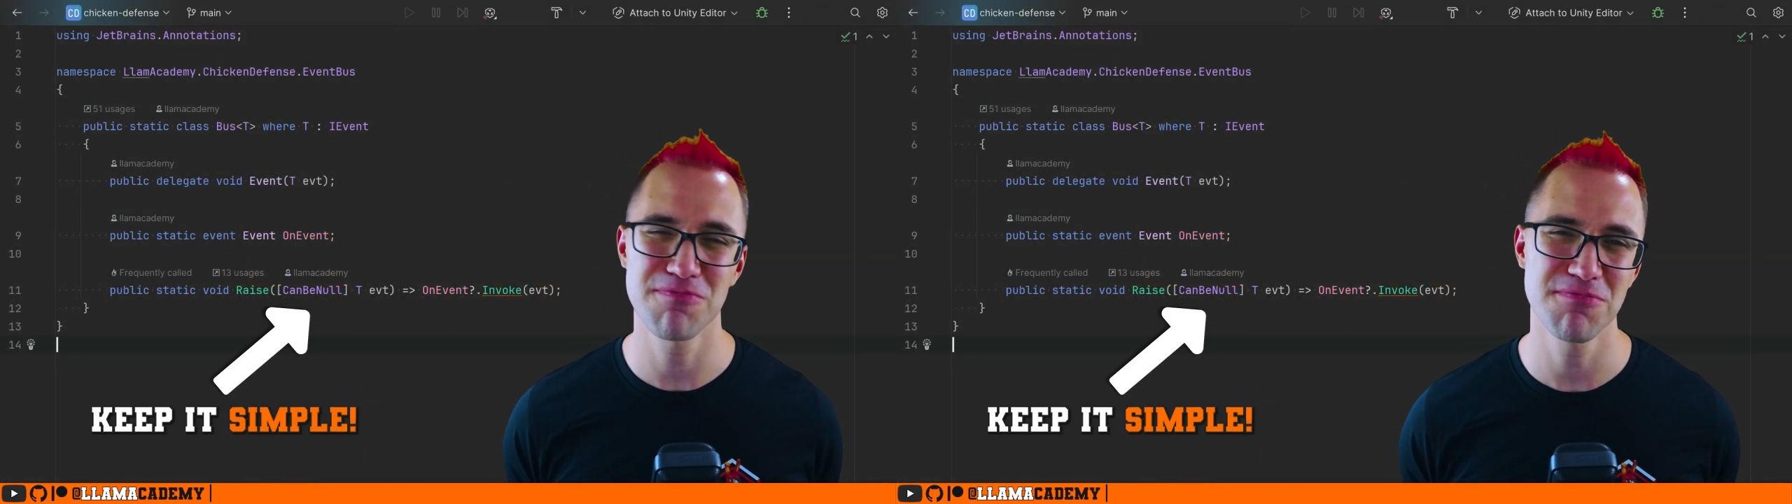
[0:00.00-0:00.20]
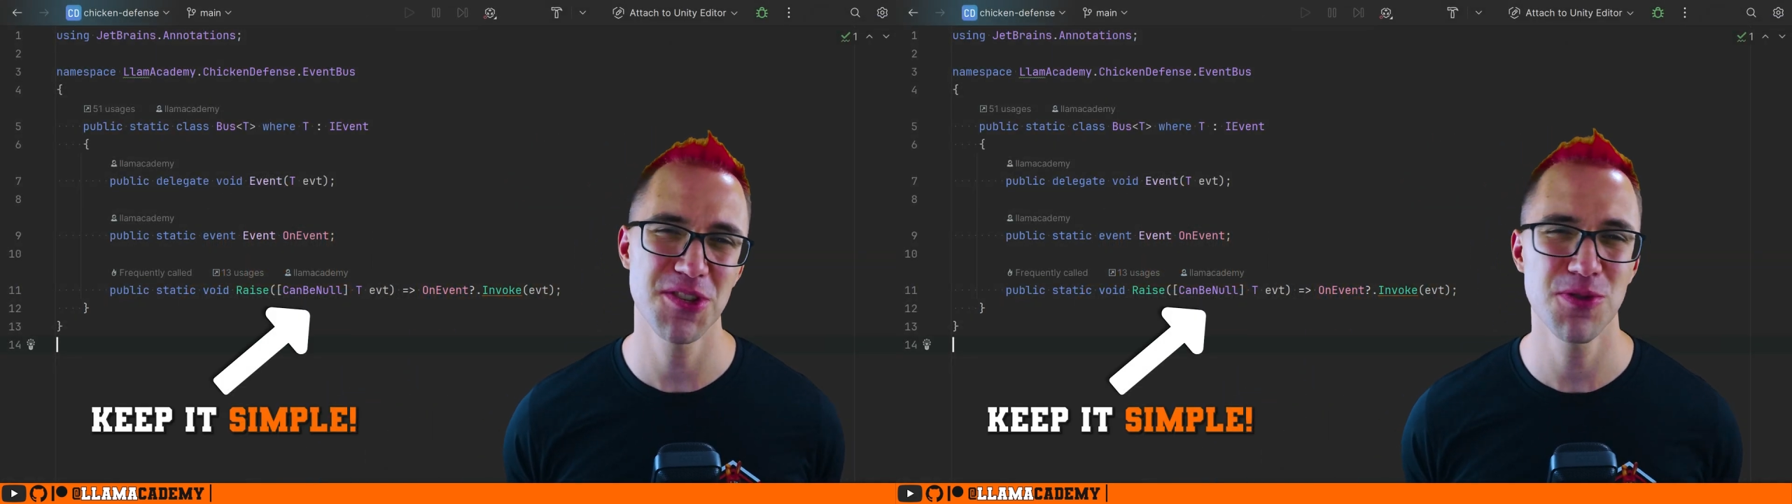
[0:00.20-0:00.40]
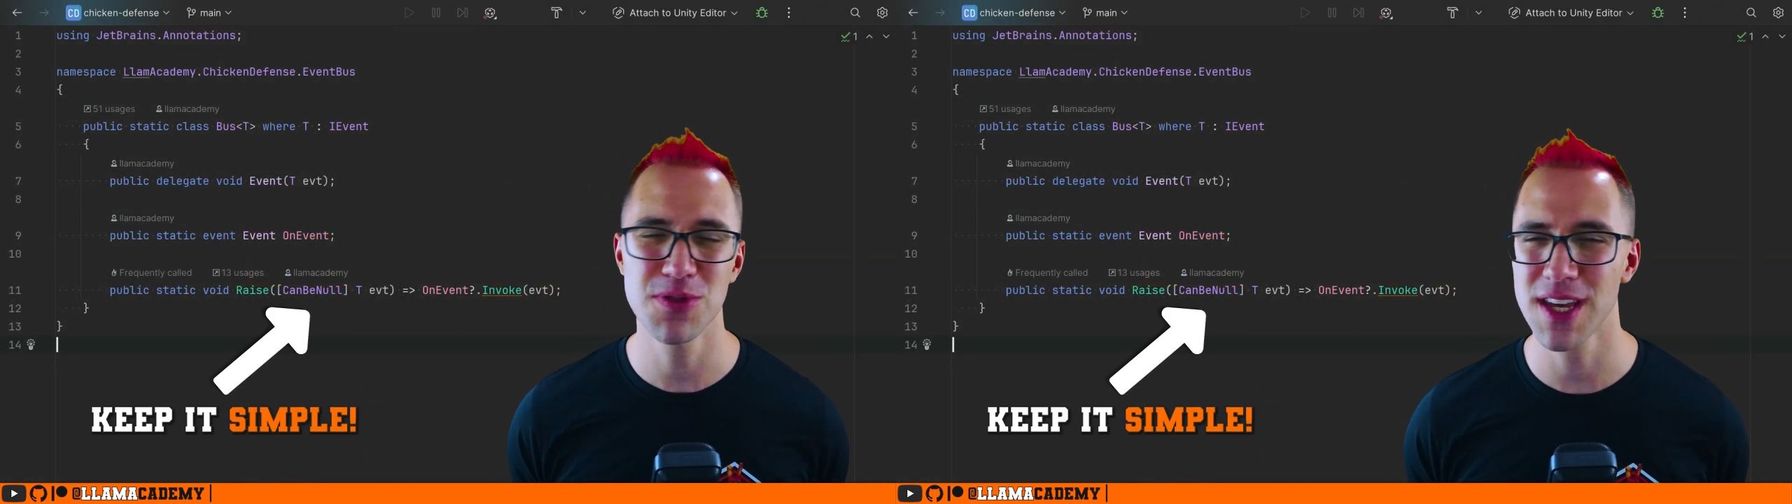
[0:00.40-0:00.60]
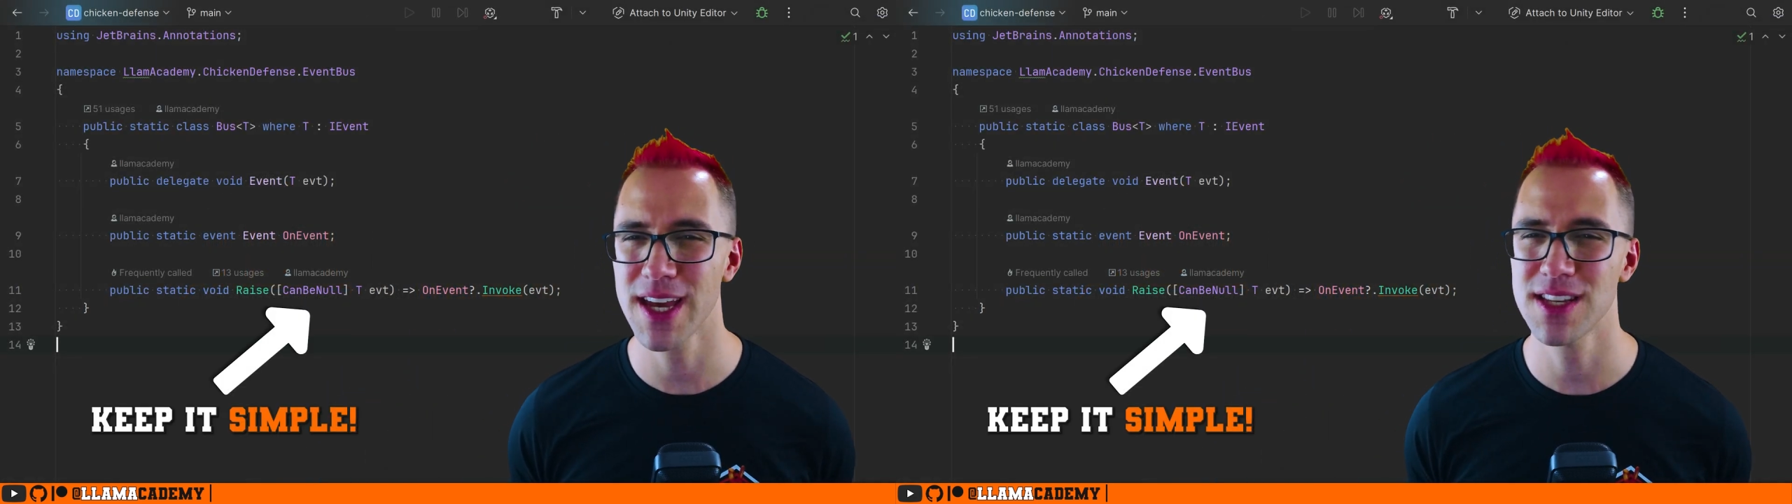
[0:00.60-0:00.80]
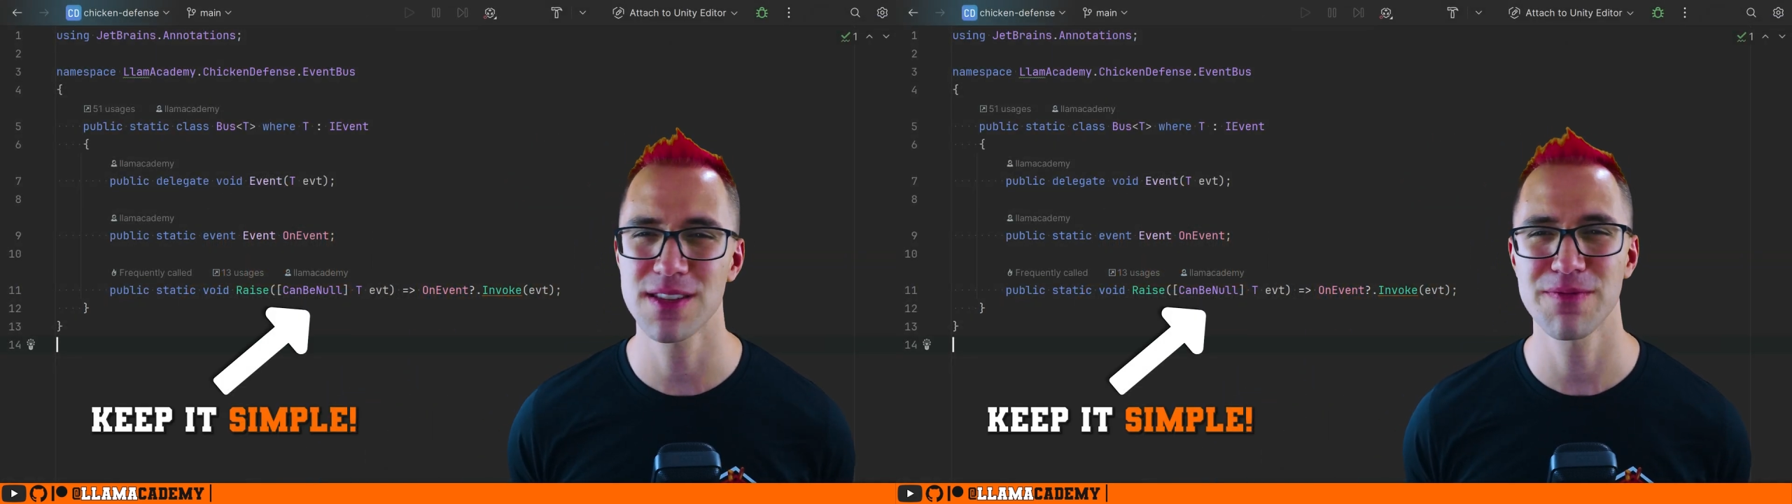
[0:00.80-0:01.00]
use
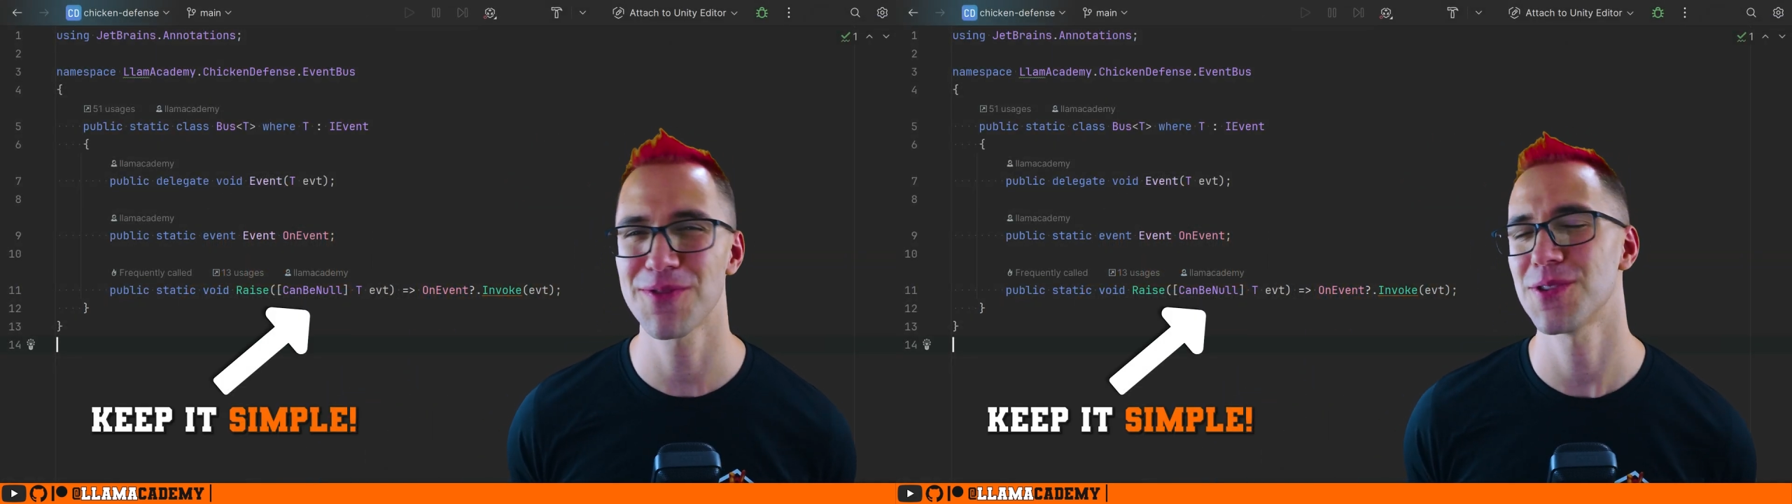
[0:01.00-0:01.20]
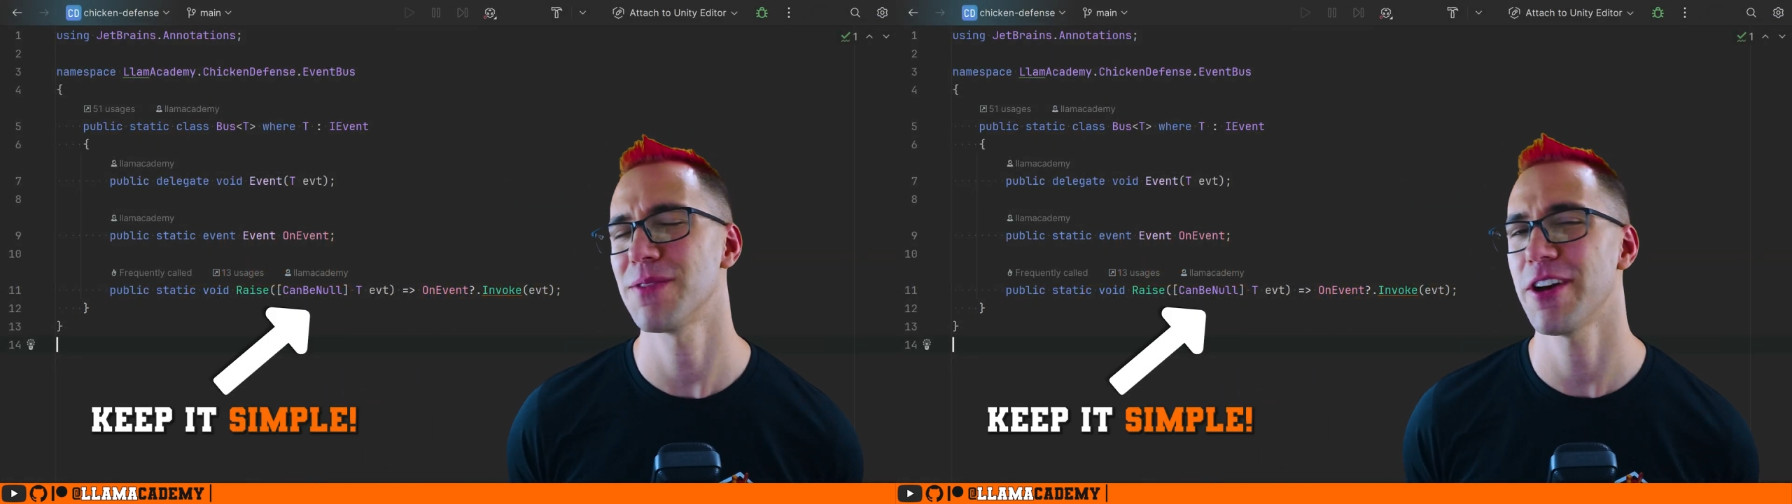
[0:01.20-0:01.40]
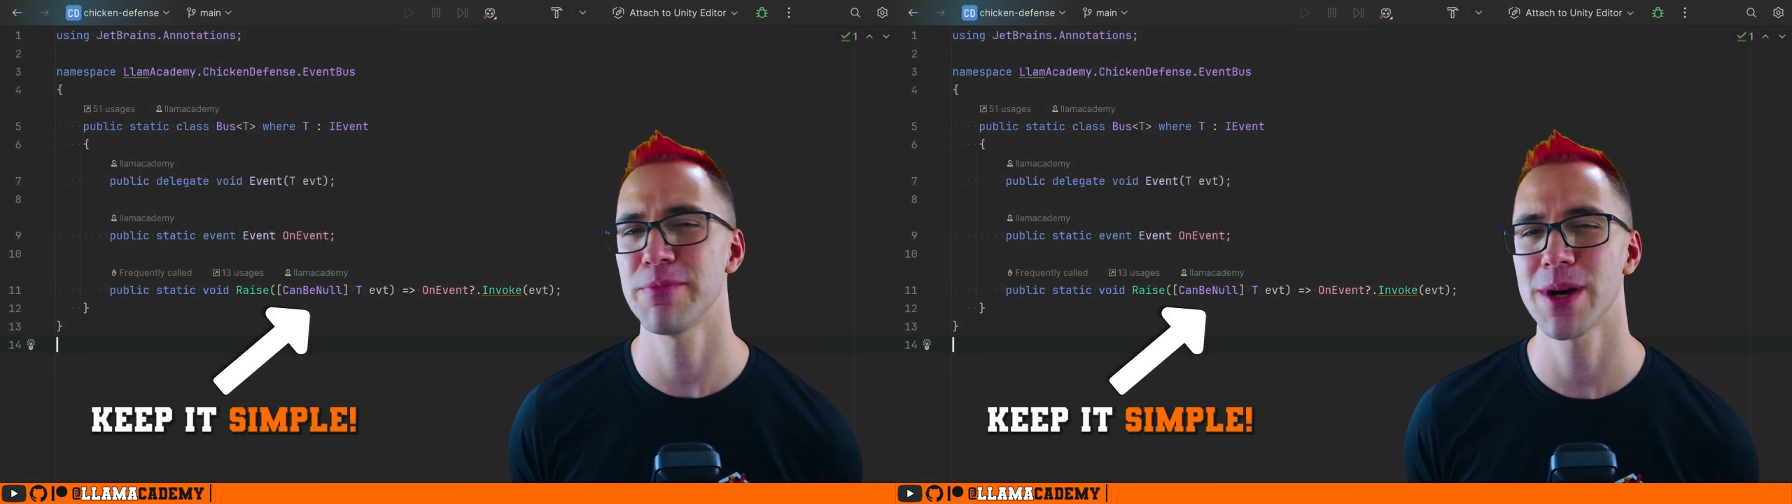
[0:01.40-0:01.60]
case for an event